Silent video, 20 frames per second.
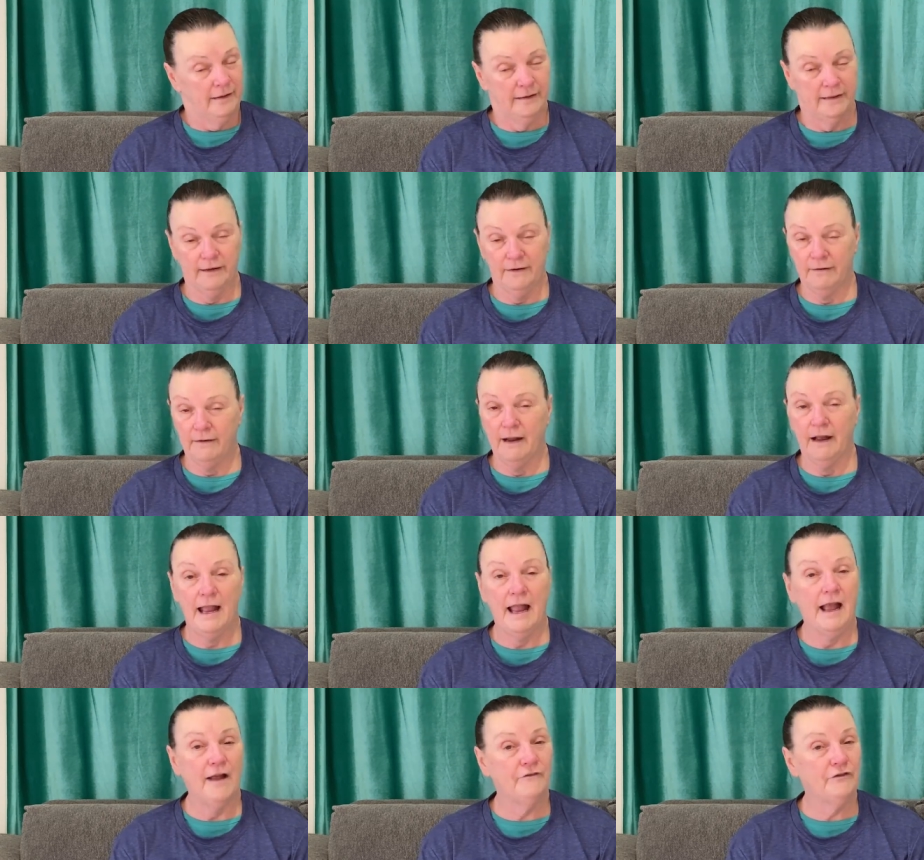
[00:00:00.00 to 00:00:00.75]
they're
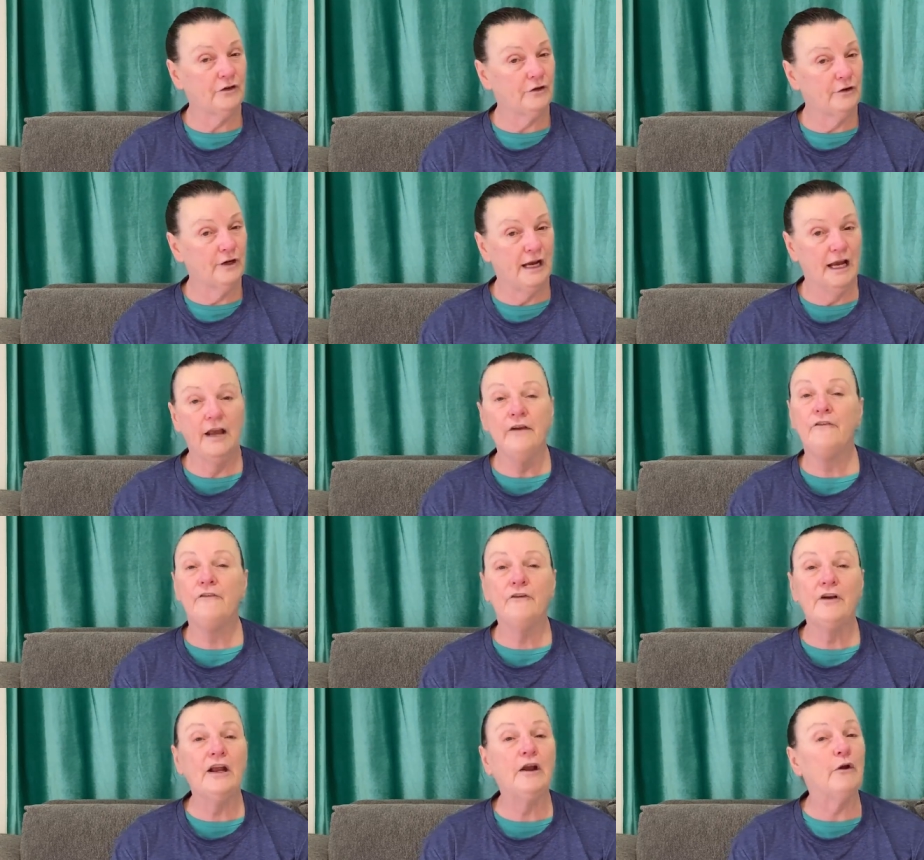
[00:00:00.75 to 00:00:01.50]
after
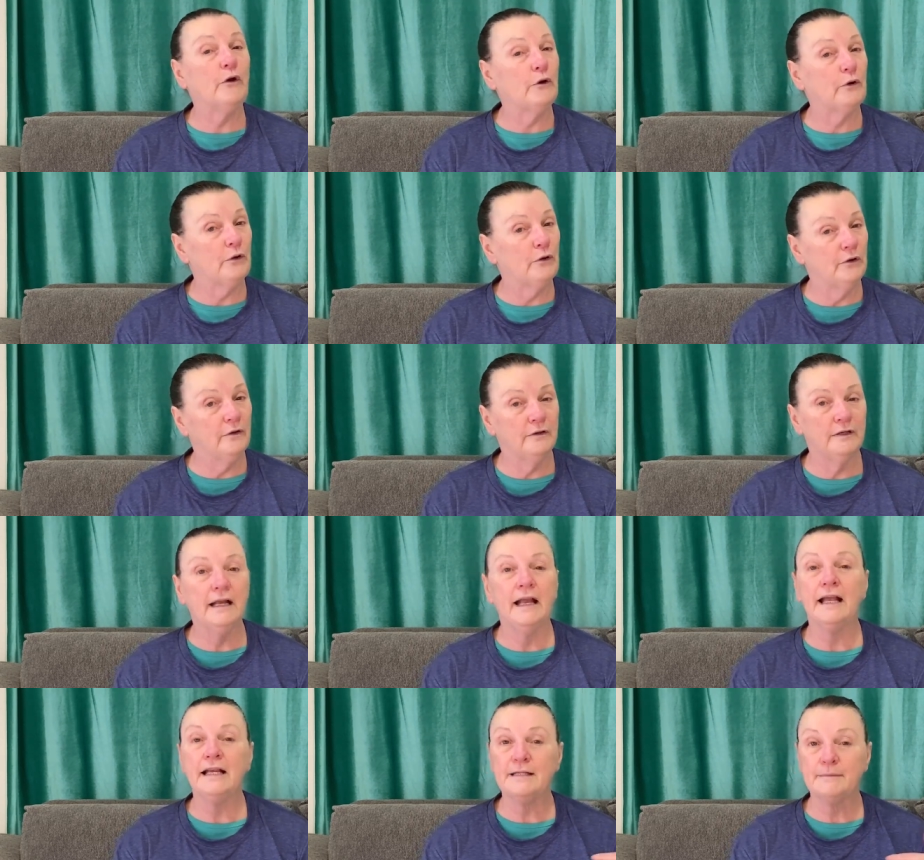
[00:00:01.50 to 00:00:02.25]
every
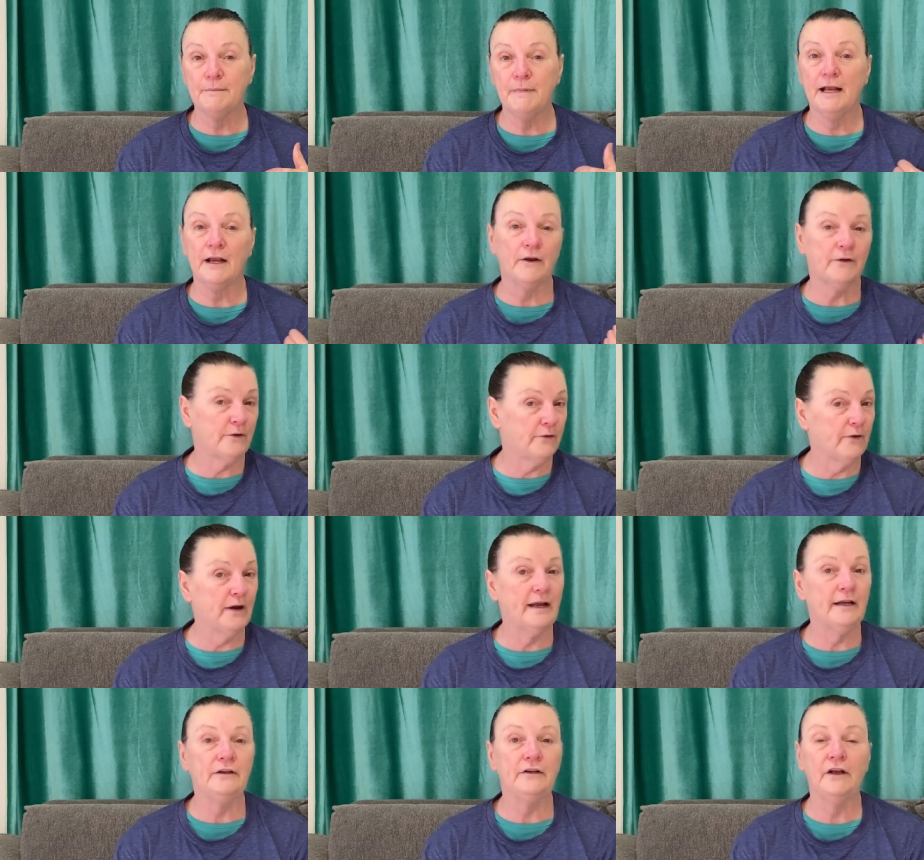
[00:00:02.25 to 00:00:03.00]
girl, as my
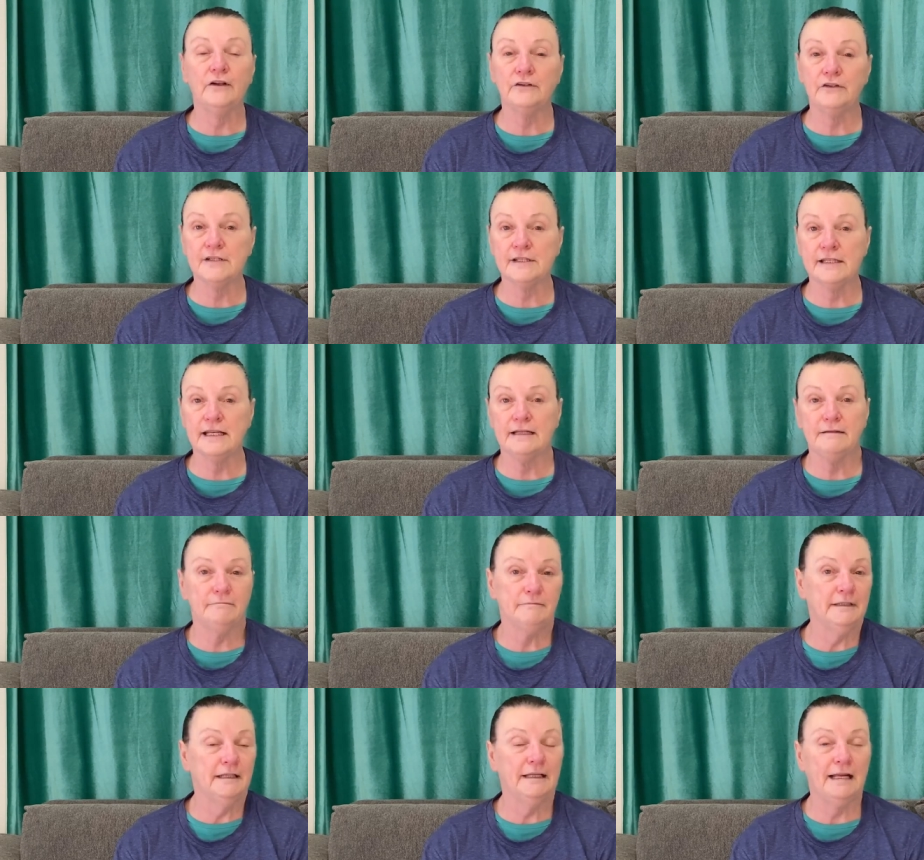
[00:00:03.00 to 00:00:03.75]
granddaughter said
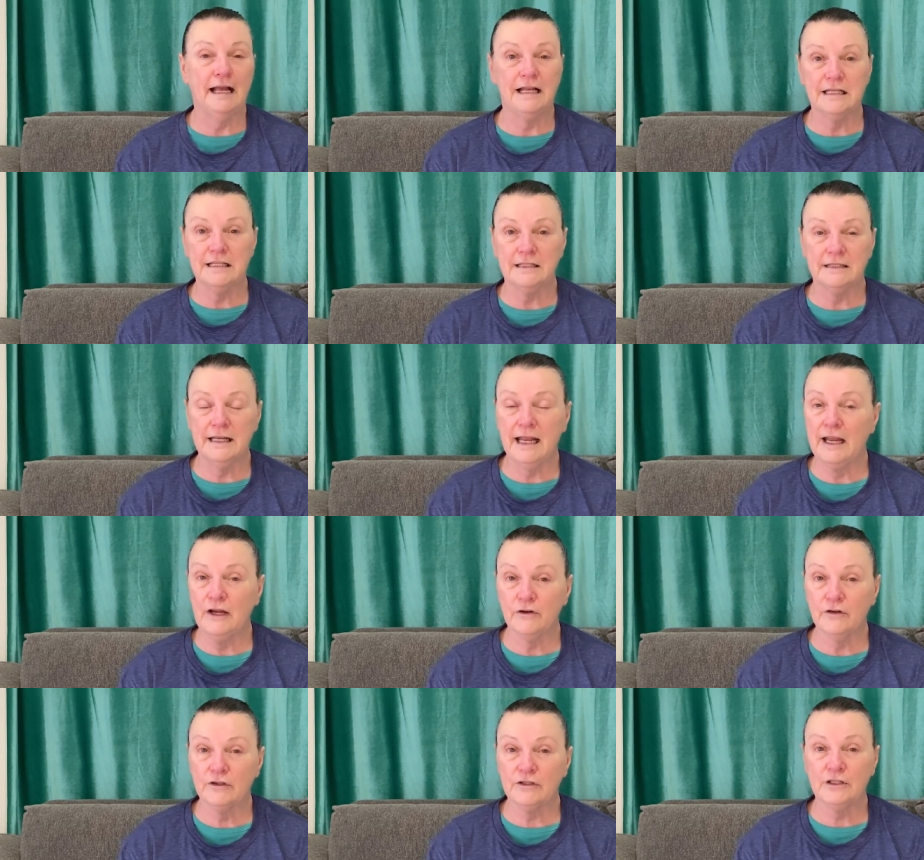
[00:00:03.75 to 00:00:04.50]
in the last
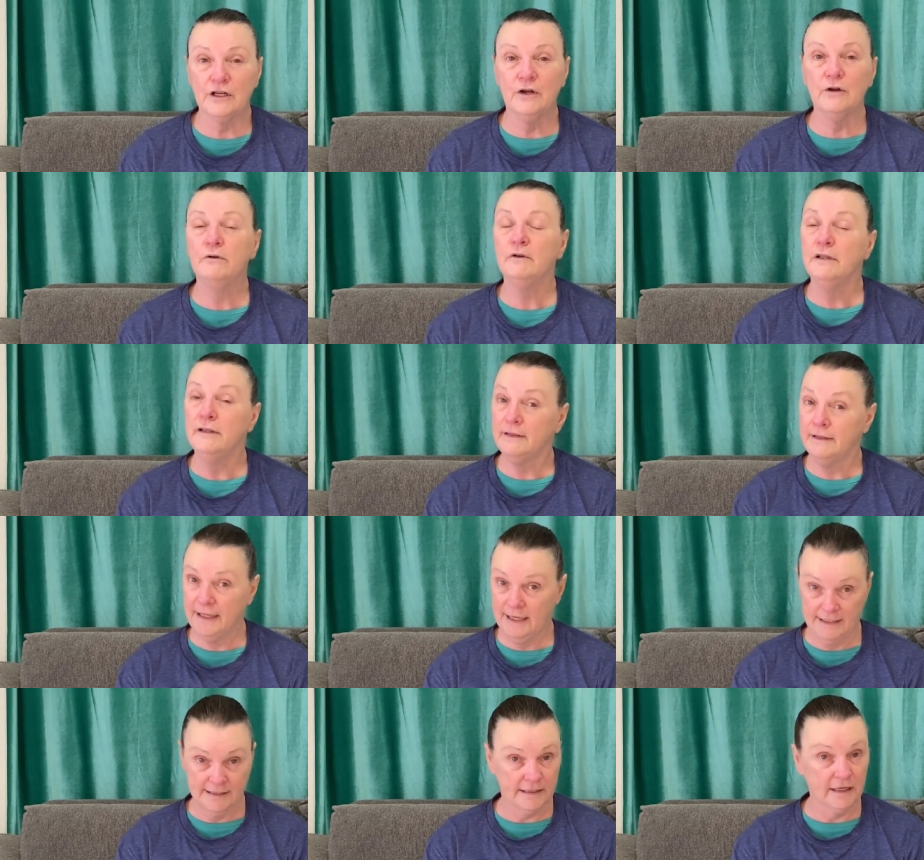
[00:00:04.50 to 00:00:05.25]
day or so,
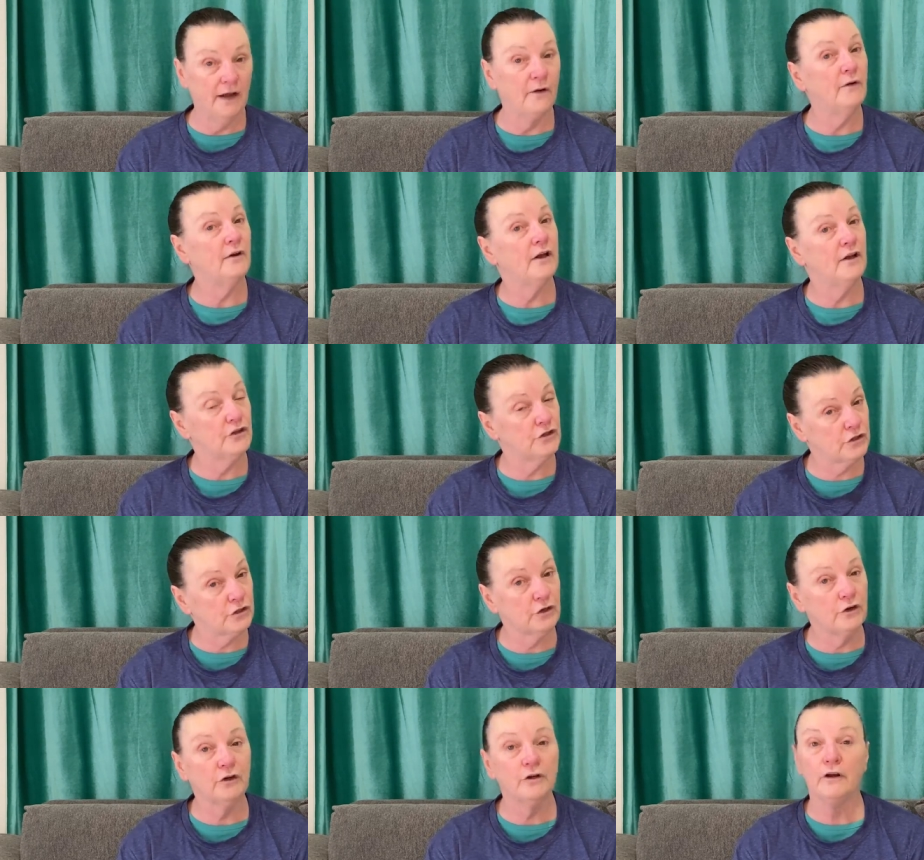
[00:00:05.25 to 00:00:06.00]
that's got a
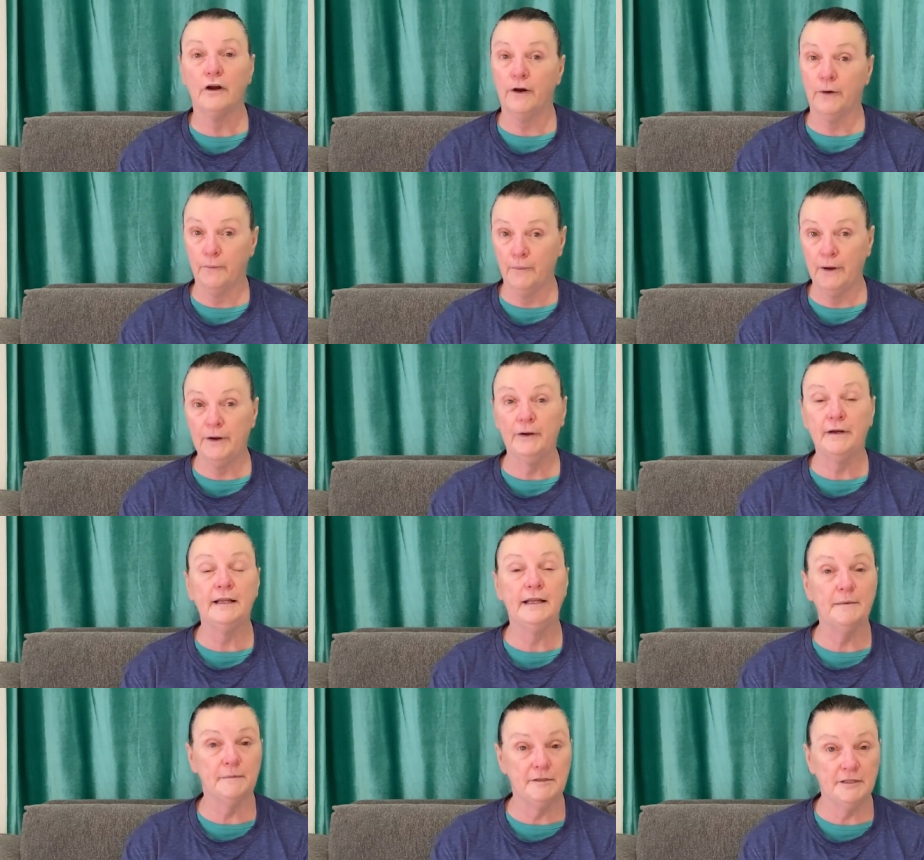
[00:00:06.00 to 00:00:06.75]
skirt or wearing
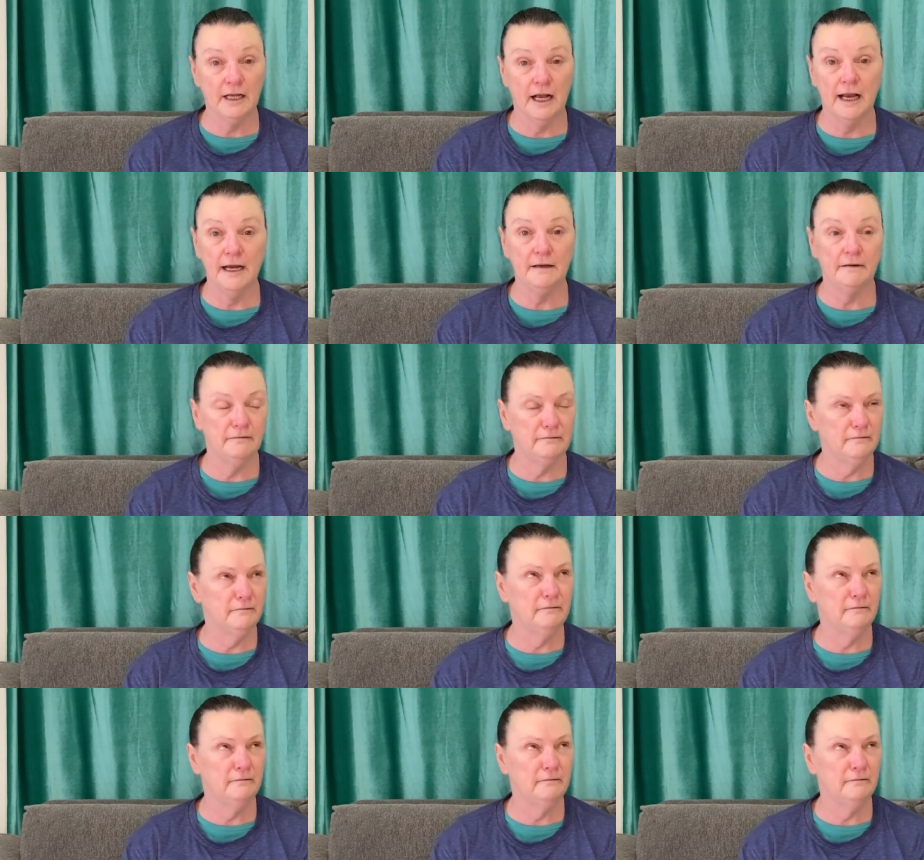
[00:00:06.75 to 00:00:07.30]
them tight